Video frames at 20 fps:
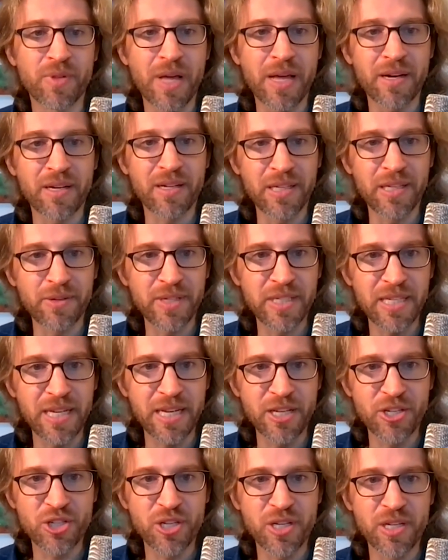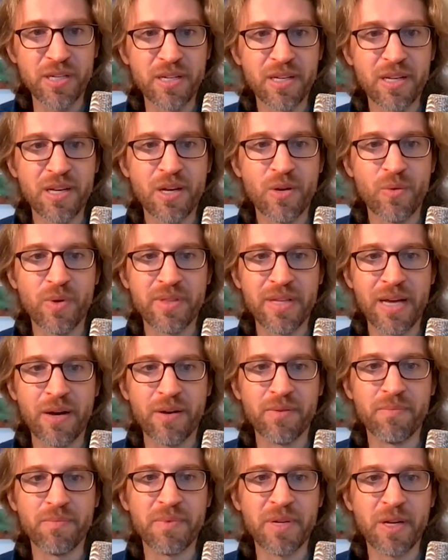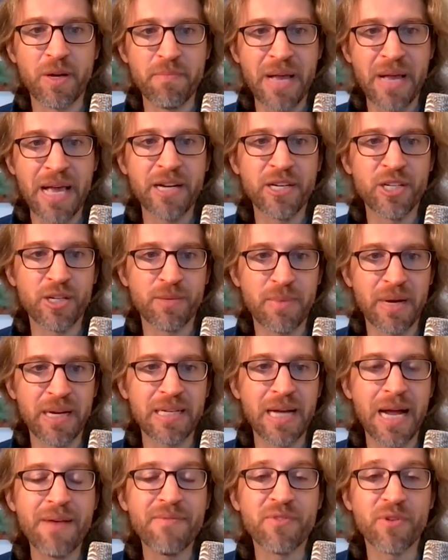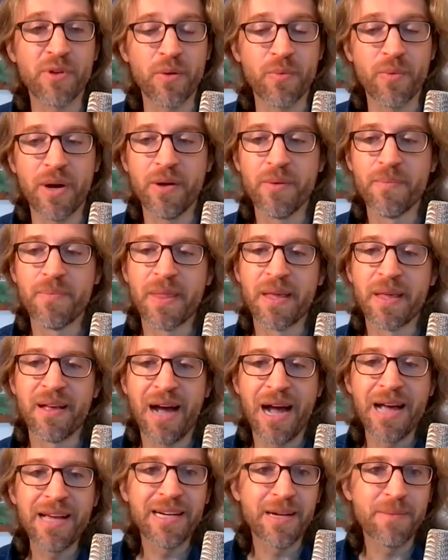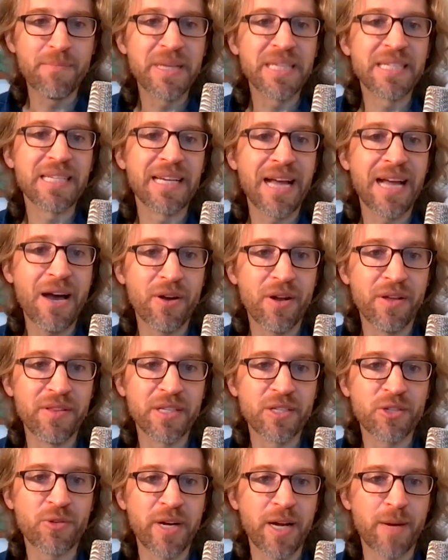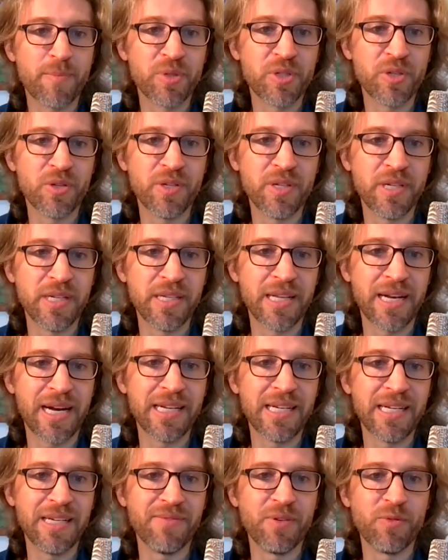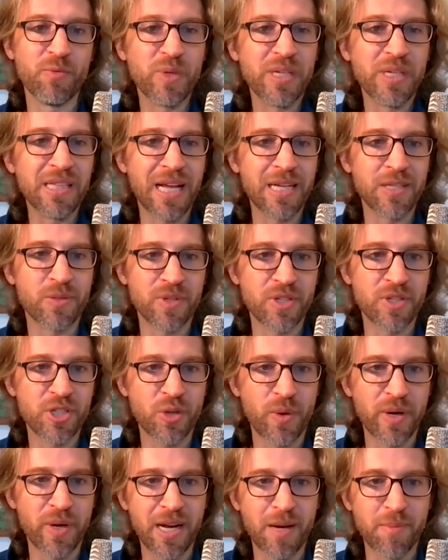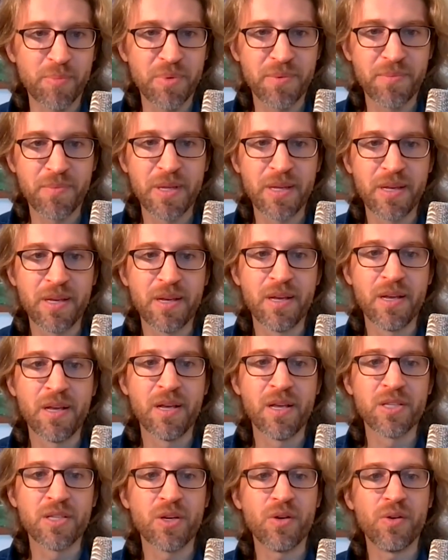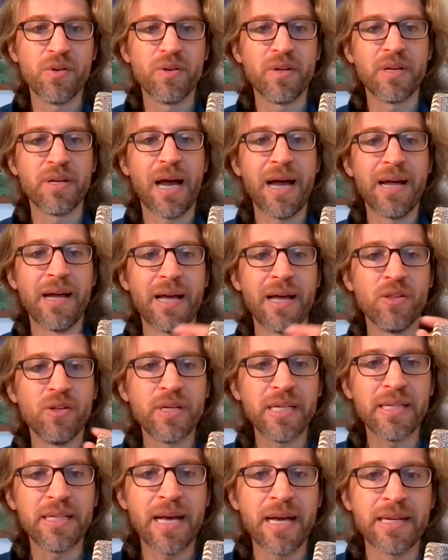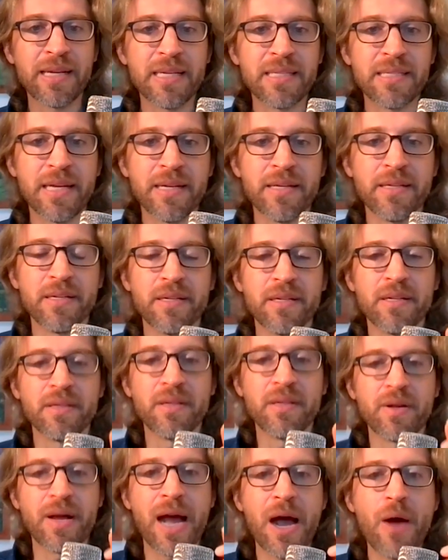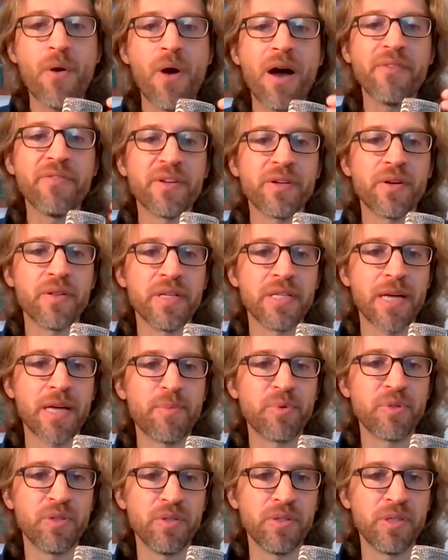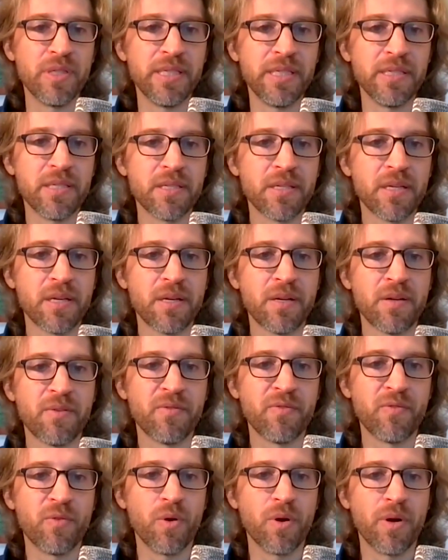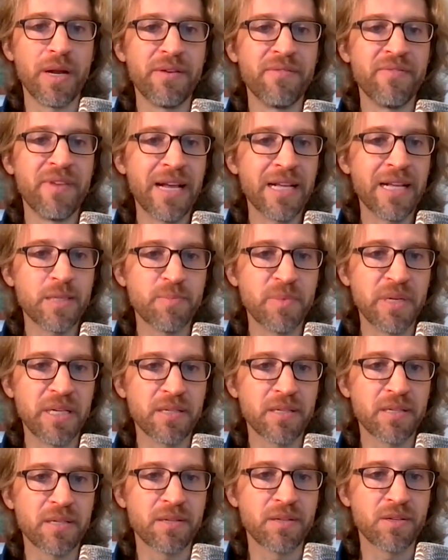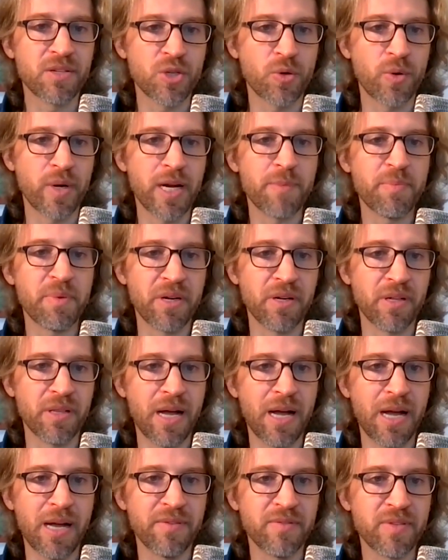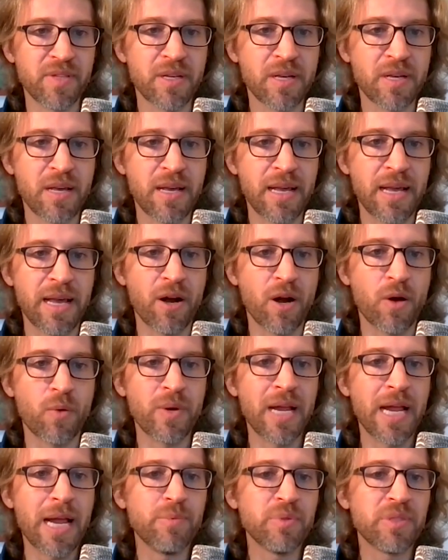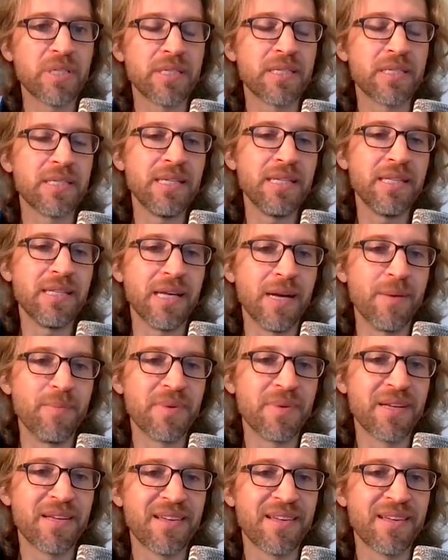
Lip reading: a clear intention, without managing my time very well, I ended up missing out on this great opportunity that I didn't even realize was showing up. So I look at that and I say, how often are these opportunities for advancement showing up in our lives? And are we able to see them